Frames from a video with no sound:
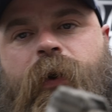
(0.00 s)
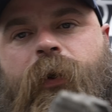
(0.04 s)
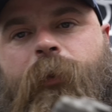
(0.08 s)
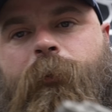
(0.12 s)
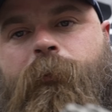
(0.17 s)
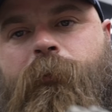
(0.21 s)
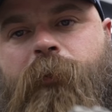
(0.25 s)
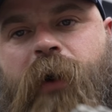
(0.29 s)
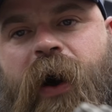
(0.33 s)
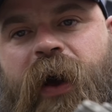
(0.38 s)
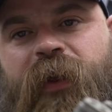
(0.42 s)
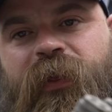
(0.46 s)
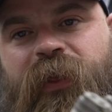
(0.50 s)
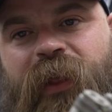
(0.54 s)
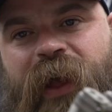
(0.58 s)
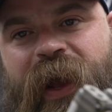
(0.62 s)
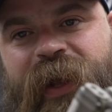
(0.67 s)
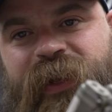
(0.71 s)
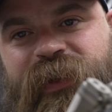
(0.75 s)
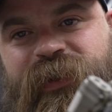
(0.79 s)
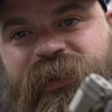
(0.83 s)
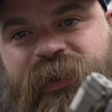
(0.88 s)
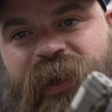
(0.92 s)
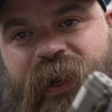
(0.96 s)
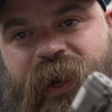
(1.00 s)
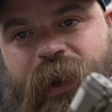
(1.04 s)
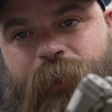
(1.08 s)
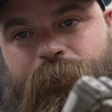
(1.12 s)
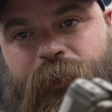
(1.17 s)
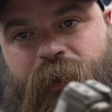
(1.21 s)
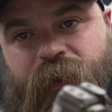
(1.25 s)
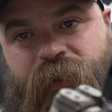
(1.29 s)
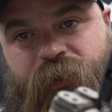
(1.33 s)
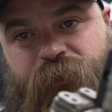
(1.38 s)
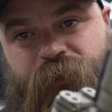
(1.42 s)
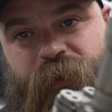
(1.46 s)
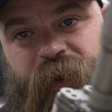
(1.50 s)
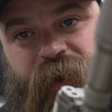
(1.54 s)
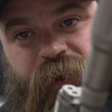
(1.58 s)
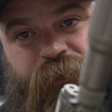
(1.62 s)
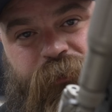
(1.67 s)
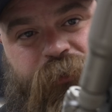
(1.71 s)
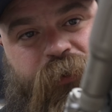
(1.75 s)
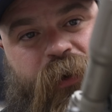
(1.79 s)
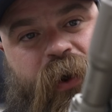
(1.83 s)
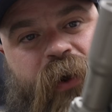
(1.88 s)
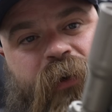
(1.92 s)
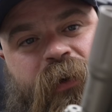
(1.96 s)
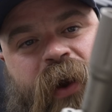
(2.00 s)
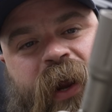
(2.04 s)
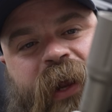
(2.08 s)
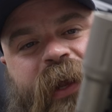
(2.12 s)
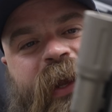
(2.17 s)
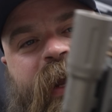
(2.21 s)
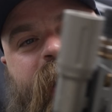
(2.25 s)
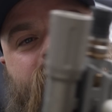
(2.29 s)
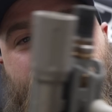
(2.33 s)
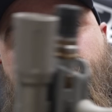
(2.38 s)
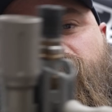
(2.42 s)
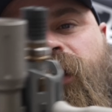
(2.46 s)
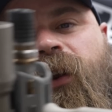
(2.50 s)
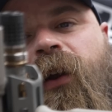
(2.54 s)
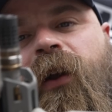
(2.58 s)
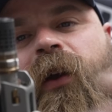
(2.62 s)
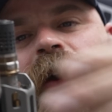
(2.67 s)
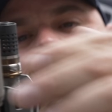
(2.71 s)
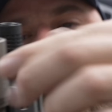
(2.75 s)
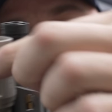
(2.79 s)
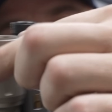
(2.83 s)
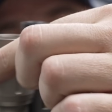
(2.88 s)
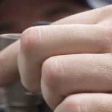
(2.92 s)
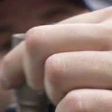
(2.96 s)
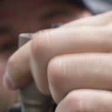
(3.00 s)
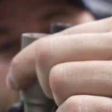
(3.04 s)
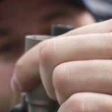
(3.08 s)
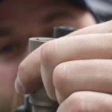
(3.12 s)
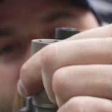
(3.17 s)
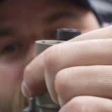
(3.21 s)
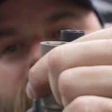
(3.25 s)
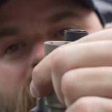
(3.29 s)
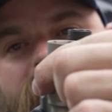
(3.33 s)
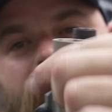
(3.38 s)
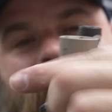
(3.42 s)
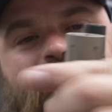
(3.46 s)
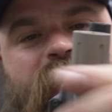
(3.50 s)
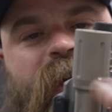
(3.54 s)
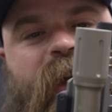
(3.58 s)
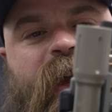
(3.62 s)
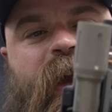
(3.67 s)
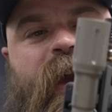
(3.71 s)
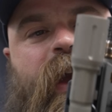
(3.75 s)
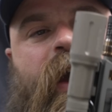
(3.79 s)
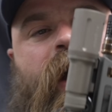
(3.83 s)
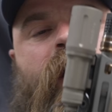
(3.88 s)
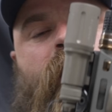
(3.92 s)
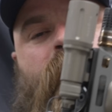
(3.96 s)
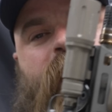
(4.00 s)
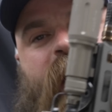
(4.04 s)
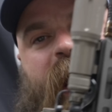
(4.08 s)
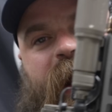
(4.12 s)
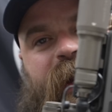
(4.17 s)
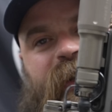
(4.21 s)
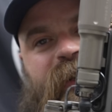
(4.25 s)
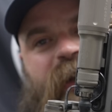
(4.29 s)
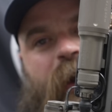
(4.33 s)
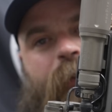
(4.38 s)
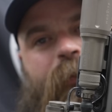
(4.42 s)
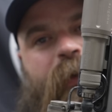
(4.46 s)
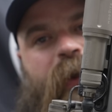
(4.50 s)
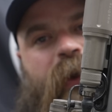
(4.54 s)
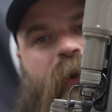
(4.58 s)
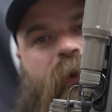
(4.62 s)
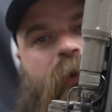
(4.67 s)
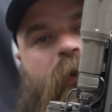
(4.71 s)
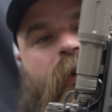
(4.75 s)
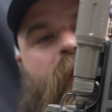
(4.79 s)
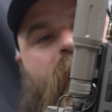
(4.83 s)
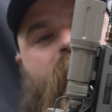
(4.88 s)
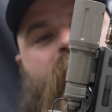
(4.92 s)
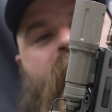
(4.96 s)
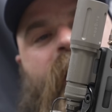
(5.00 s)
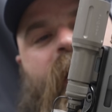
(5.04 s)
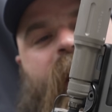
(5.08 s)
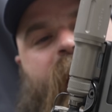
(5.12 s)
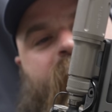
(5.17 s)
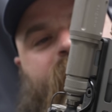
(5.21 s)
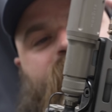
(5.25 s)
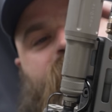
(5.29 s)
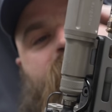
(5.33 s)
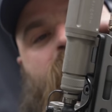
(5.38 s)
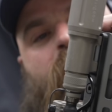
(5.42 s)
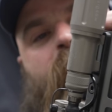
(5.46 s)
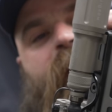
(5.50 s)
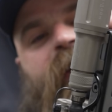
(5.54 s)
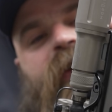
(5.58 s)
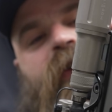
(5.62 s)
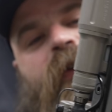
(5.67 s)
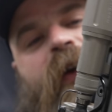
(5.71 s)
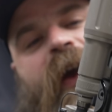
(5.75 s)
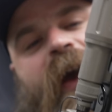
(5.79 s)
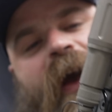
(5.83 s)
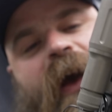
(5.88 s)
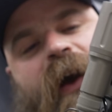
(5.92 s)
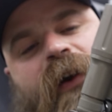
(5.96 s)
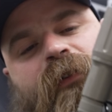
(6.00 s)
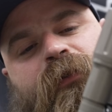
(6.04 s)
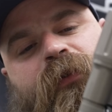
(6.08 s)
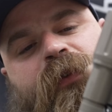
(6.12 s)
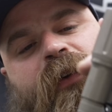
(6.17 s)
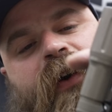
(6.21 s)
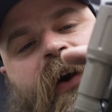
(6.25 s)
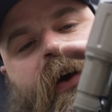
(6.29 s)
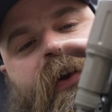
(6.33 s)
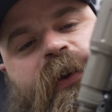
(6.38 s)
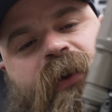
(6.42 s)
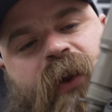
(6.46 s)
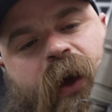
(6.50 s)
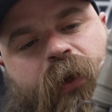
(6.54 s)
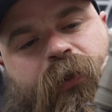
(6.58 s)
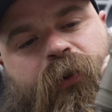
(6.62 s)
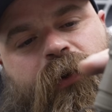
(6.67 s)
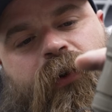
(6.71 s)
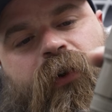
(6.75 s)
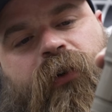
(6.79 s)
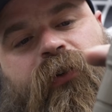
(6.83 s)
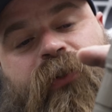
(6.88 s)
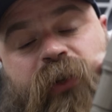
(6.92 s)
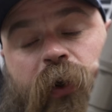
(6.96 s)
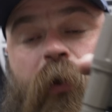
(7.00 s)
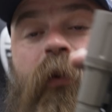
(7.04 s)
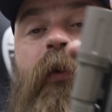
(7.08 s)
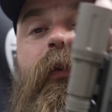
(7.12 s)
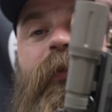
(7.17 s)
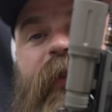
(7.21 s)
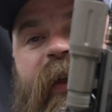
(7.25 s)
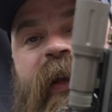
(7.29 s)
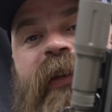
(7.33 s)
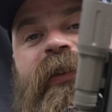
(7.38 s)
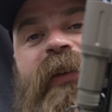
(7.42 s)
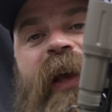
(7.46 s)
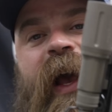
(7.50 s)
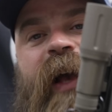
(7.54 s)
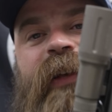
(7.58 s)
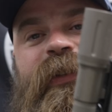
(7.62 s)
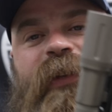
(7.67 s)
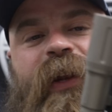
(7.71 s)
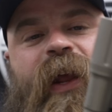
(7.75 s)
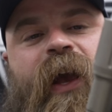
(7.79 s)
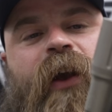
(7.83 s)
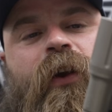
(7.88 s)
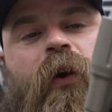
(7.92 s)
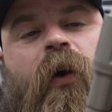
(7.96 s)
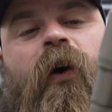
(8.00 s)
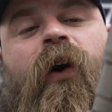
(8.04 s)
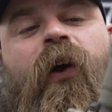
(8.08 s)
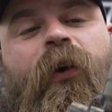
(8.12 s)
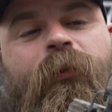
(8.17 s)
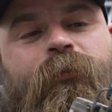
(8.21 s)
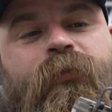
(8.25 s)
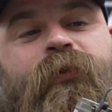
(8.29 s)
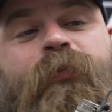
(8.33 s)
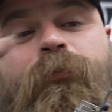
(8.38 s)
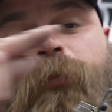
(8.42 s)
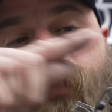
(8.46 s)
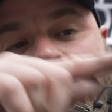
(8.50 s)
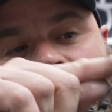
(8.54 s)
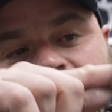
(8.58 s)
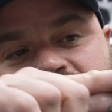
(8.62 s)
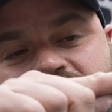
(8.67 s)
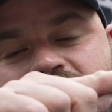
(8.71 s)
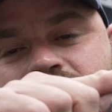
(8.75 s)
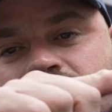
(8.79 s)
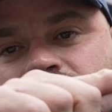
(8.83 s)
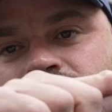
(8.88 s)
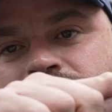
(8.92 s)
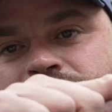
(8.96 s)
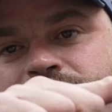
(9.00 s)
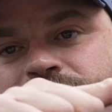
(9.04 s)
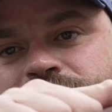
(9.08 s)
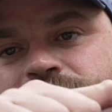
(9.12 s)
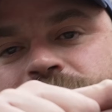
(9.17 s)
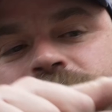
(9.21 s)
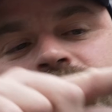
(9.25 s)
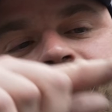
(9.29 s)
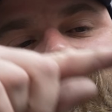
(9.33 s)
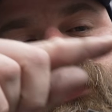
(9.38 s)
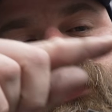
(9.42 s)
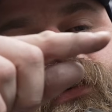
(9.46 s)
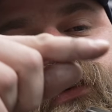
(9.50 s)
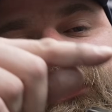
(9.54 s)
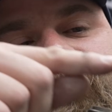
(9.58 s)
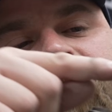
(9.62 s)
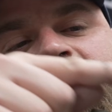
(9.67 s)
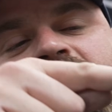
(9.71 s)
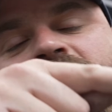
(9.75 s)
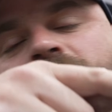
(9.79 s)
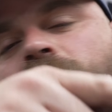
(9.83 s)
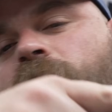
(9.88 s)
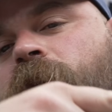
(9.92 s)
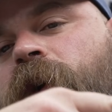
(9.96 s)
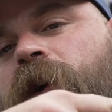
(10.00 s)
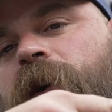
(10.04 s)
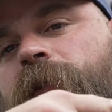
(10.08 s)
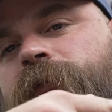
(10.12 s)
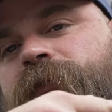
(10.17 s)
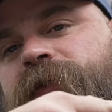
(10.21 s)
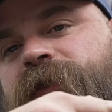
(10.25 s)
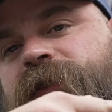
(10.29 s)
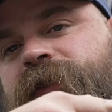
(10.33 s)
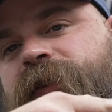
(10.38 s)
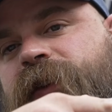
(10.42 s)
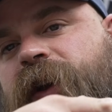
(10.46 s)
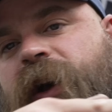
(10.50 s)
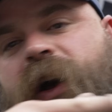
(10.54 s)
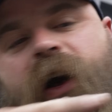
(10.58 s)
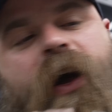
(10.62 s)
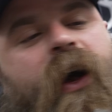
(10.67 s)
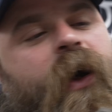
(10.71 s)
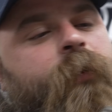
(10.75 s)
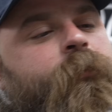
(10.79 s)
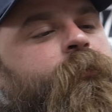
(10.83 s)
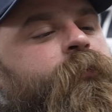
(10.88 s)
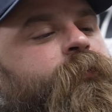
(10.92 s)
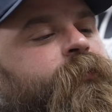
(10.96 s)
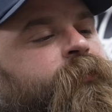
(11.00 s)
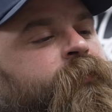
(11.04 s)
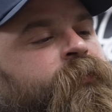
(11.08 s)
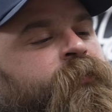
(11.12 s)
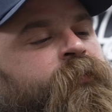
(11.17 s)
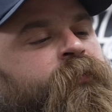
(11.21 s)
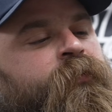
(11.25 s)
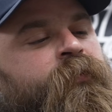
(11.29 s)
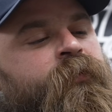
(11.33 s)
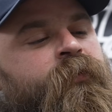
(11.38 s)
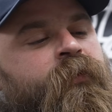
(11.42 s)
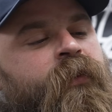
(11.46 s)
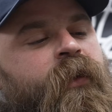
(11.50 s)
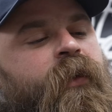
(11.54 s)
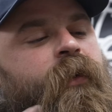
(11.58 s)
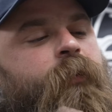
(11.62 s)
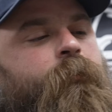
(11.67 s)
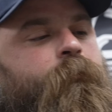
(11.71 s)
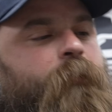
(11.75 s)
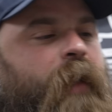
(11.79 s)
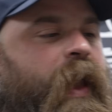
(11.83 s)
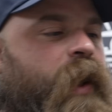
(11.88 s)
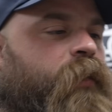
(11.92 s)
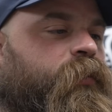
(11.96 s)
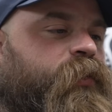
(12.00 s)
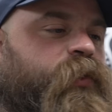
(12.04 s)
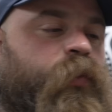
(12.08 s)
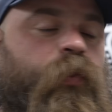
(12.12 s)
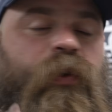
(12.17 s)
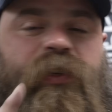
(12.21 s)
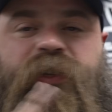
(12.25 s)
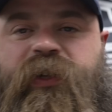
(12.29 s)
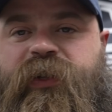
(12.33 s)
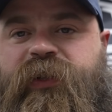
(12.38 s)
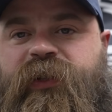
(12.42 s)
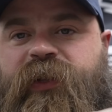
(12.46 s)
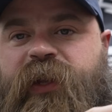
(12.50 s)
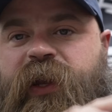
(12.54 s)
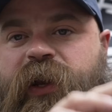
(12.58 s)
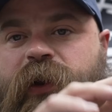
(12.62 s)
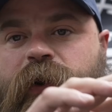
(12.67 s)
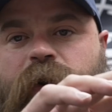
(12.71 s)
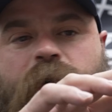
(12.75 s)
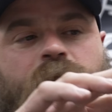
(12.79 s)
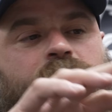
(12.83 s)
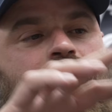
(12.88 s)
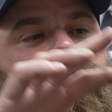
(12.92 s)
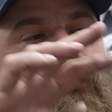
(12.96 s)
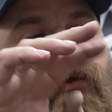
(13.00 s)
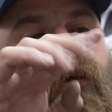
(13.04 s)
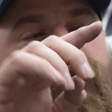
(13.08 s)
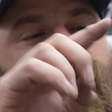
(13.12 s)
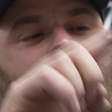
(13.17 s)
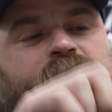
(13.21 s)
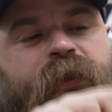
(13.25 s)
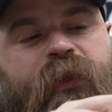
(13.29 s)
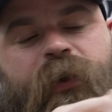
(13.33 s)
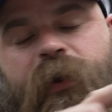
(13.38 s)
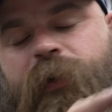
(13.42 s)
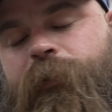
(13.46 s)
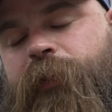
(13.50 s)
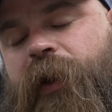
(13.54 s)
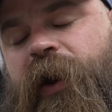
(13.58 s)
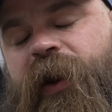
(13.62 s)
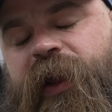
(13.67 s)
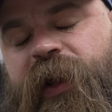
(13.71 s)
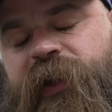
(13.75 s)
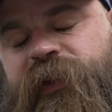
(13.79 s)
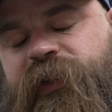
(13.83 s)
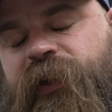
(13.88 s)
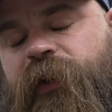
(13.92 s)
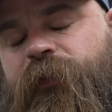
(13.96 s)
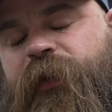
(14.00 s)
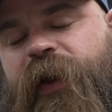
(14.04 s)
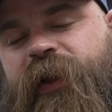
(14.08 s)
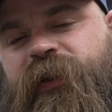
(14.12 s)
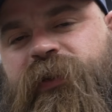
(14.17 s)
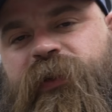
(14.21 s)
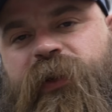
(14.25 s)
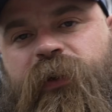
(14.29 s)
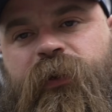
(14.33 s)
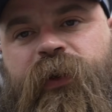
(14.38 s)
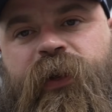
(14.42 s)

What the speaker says: mod light set up on the fucking front right here with the OKW. It's going to have another, so this has an Echo Arms body. This has an Echo Arms mount, which is steel. The body itself has steel